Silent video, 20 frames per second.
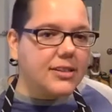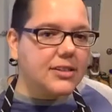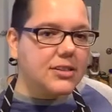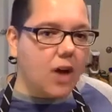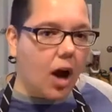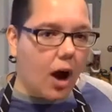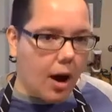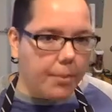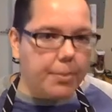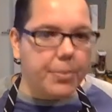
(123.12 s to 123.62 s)
as
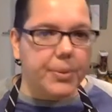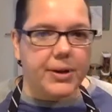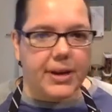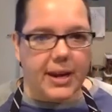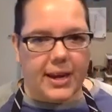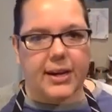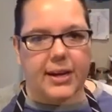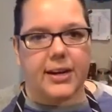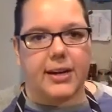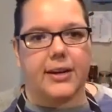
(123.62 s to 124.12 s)

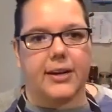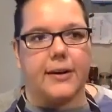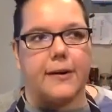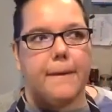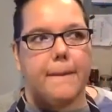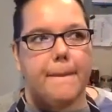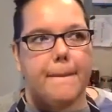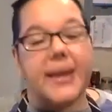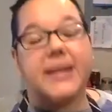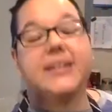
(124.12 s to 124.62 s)
complicated.
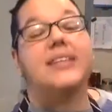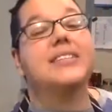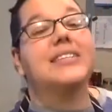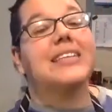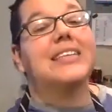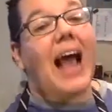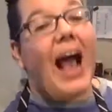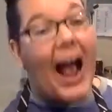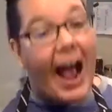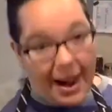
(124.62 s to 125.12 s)
It
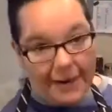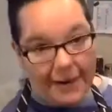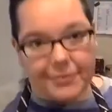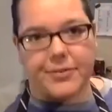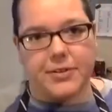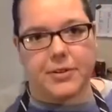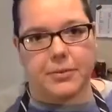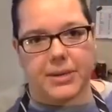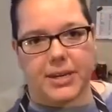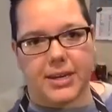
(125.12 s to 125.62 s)
doesn't have
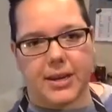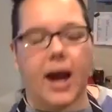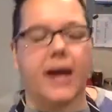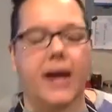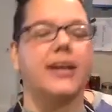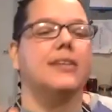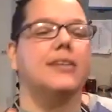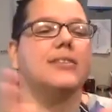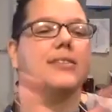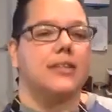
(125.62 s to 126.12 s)
to be. I
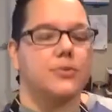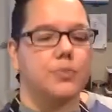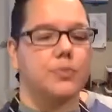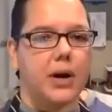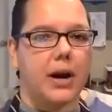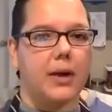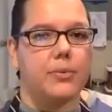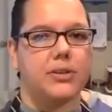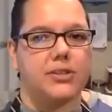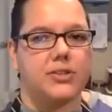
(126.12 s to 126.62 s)
guess that's what
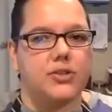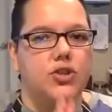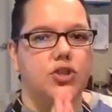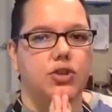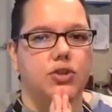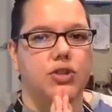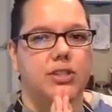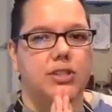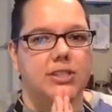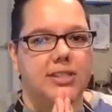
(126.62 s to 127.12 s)
I would
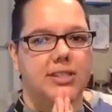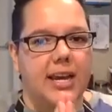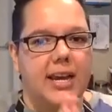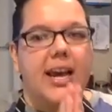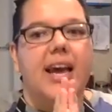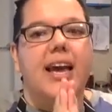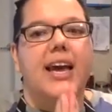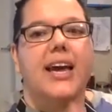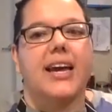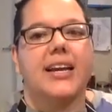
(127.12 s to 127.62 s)
choose to say.
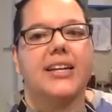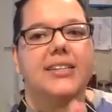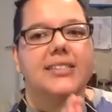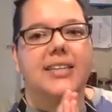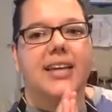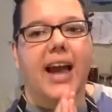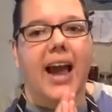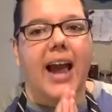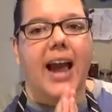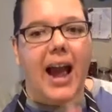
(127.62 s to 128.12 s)
It
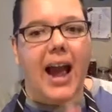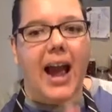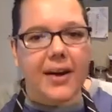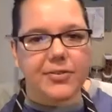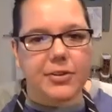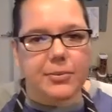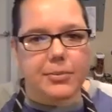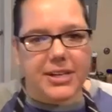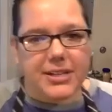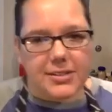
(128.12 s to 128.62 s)
doesn't have
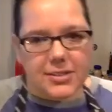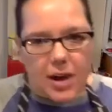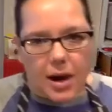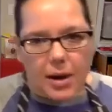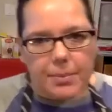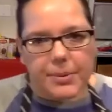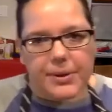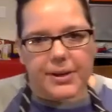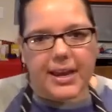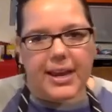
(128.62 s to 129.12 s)
to be as
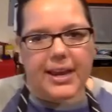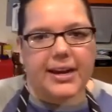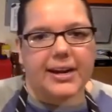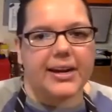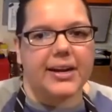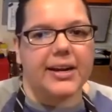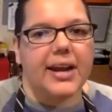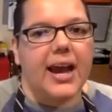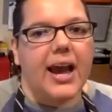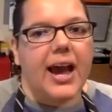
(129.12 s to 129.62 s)

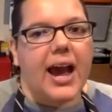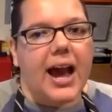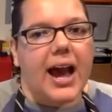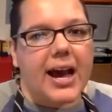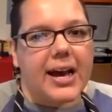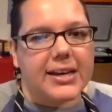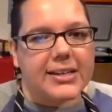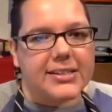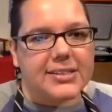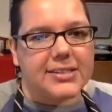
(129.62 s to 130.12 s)
complicated
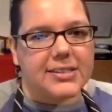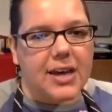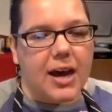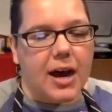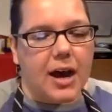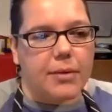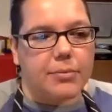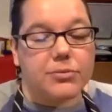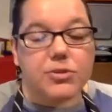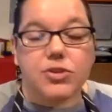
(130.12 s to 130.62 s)
as
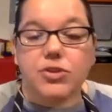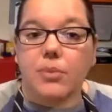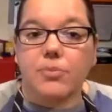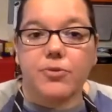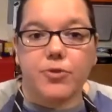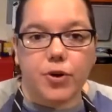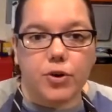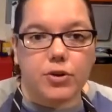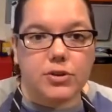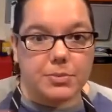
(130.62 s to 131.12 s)
some
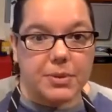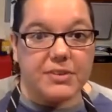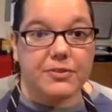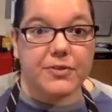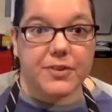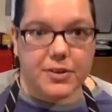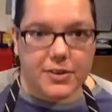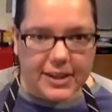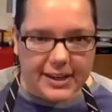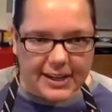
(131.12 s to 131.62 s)
folks may
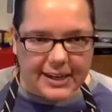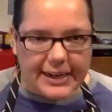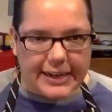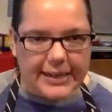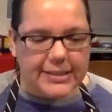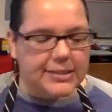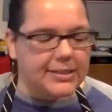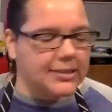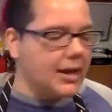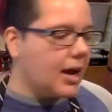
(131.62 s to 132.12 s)
feel like it
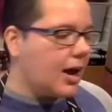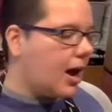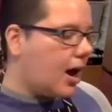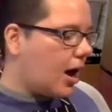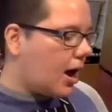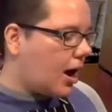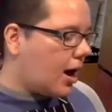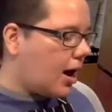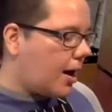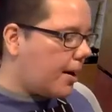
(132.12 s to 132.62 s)
is.
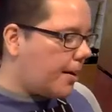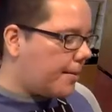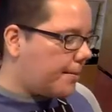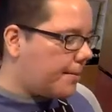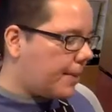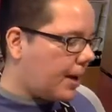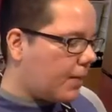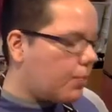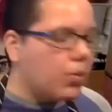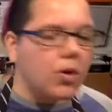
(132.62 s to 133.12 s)

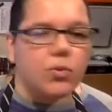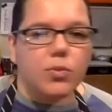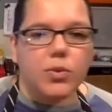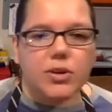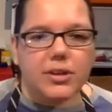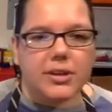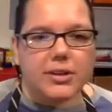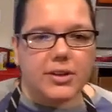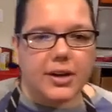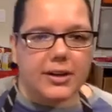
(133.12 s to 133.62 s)
And we're
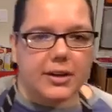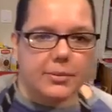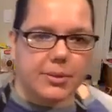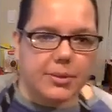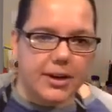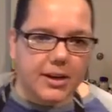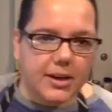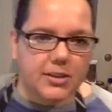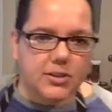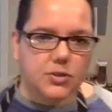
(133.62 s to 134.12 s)
really lucky
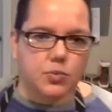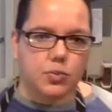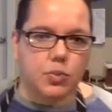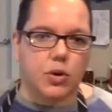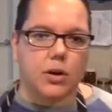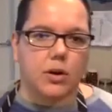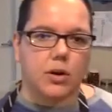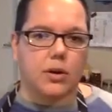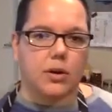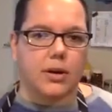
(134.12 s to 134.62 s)
because
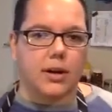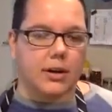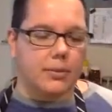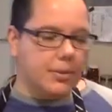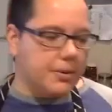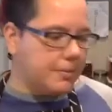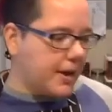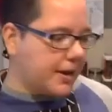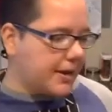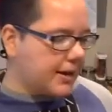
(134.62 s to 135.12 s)
we're going to
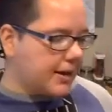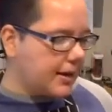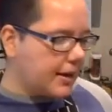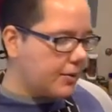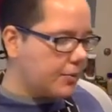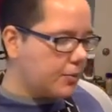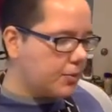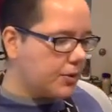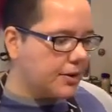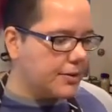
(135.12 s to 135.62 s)
be making
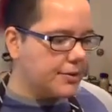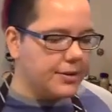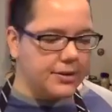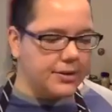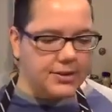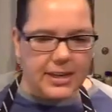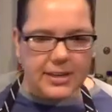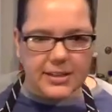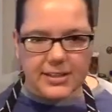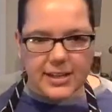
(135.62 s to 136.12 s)
it with
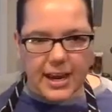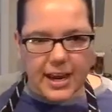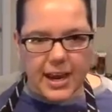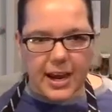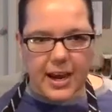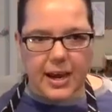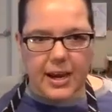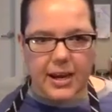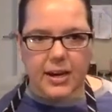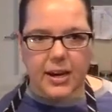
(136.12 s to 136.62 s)

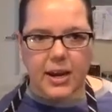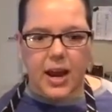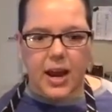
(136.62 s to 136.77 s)
seitan